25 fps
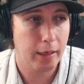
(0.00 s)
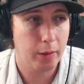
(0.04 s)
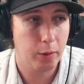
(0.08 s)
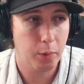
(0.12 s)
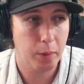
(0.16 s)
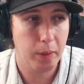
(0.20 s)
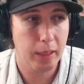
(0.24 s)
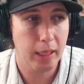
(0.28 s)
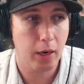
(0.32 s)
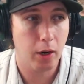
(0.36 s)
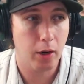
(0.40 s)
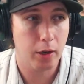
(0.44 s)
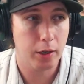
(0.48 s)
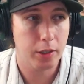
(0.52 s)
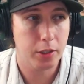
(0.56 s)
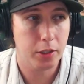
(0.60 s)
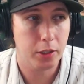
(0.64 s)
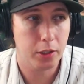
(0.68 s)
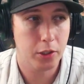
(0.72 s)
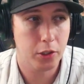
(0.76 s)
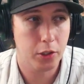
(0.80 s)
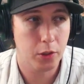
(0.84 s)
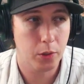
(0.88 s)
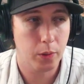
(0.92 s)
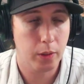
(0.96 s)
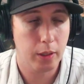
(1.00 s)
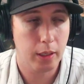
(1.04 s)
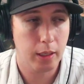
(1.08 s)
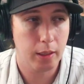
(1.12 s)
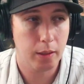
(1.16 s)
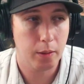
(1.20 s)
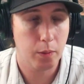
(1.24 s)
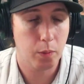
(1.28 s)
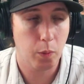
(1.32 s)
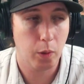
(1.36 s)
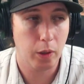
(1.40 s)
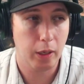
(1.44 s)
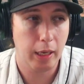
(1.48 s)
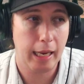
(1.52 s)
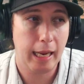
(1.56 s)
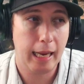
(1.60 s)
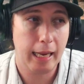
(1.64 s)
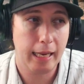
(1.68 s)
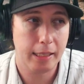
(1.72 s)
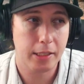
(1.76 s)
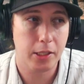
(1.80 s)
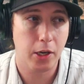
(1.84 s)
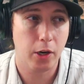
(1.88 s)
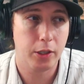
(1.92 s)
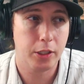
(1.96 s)
It would be hard to do
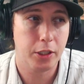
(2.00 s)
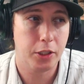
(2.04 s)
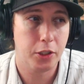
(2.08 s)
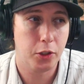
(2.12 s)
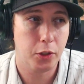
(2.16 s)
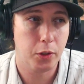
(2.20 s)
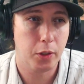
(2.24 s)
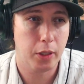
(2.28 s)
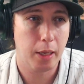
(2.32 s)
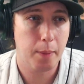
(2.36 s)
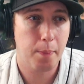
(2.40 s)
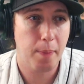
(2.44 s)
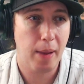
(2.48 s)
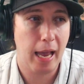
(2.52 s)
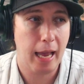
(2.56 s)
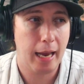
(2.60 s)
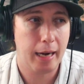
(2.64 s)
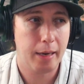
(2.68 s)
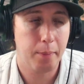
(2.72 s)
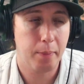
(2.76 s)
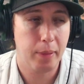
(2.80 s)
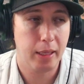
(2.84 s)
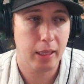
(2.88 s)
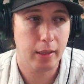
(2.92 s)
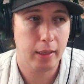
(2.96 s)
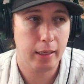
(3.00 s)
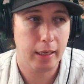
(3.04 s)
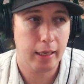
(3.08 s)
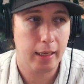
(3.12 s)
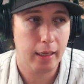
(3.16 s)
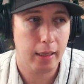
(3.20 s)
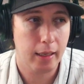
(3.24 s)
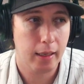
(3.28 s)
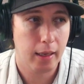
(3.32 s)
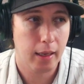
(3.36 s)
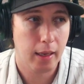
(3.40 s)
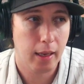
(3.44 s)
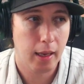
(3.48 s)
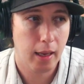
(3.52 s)
it's hard to do the compatibility,